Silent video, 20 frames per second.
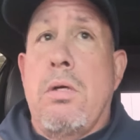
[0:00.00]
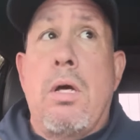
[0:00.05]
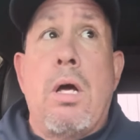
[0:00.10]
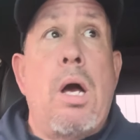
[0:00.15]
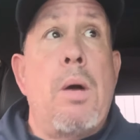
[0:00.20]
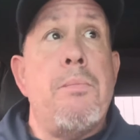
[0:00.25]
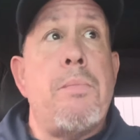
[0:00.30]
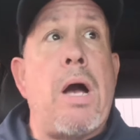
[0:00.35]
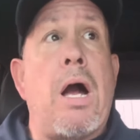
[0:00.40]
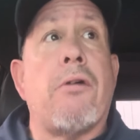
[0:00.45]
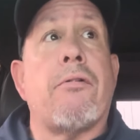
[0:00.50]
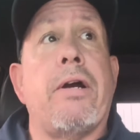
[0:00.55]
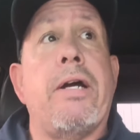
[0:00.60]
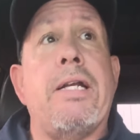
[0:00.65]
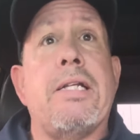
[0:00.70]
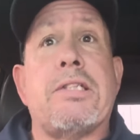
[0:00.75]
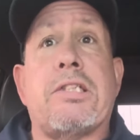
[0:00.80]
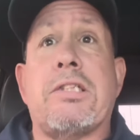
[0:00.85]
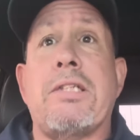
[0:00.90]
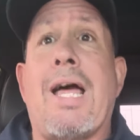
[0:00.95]
I'm about ready
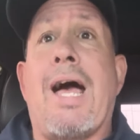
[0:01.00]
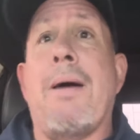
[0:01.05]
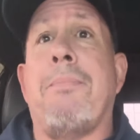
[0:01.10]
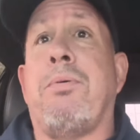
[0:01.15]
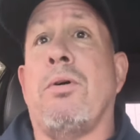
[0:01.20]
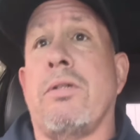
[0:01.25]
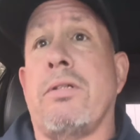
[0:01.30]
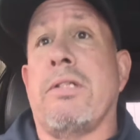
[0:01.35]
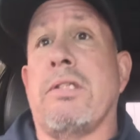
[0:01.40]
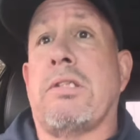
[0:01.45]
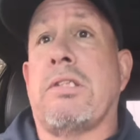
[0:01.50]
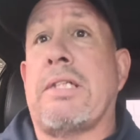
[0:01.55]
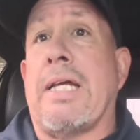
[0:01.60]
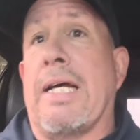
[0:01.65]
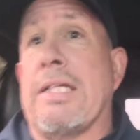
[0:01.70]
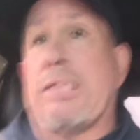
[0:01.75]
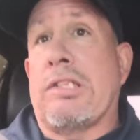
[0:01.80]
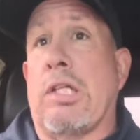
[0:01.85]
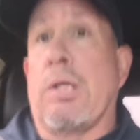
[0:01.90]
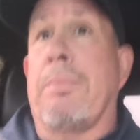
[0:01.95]
to snap on this
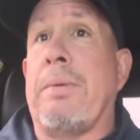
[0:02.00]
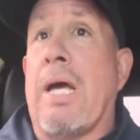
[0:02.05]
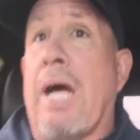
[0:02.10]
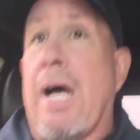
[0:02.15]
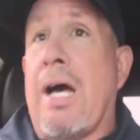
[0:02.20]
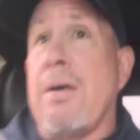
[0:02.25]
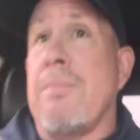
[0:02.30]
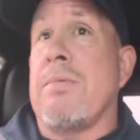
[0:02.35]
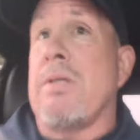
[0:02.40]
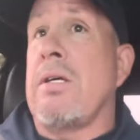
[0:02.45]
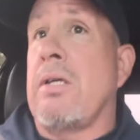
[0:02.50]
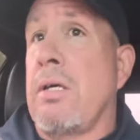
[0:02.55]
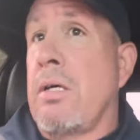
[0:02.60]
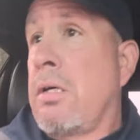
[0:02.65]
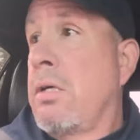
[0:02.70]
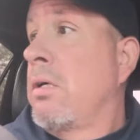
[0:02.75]
Tesla behind me.